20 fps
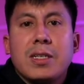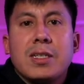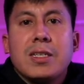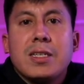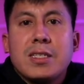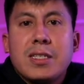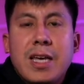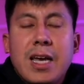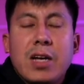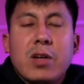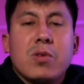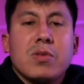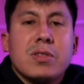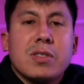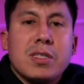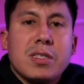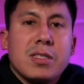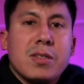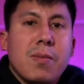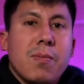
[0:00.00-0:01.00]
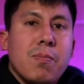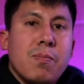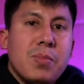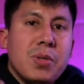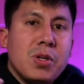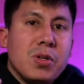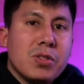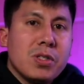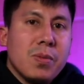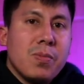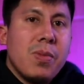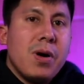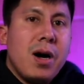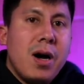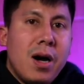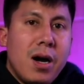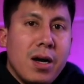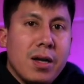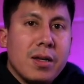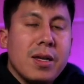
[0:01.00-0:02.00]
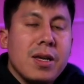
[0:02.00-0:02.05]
this ecosystem builds upon,